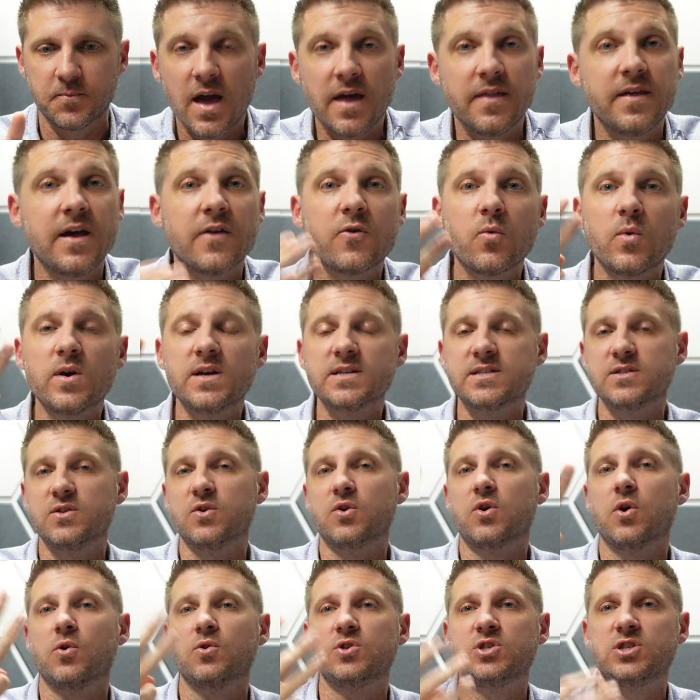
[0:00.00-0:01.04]
And the other one is
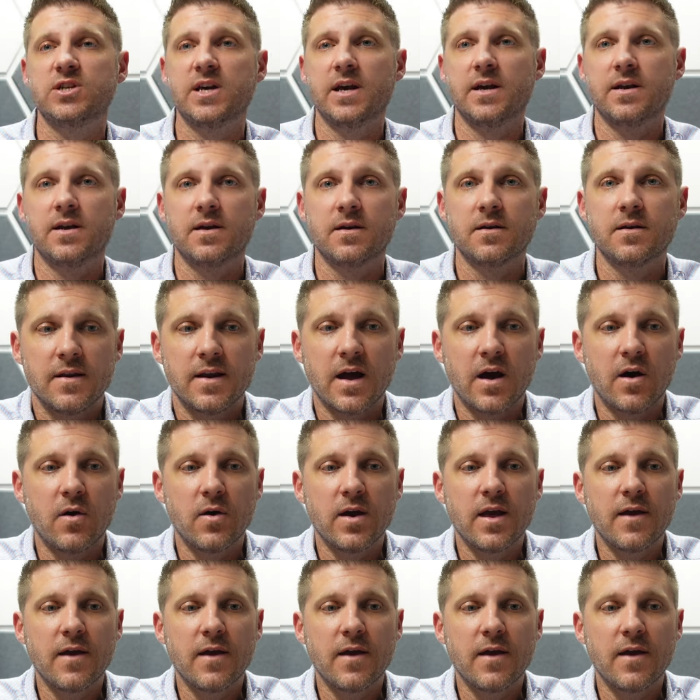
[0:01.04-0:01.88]
negotiating. Now,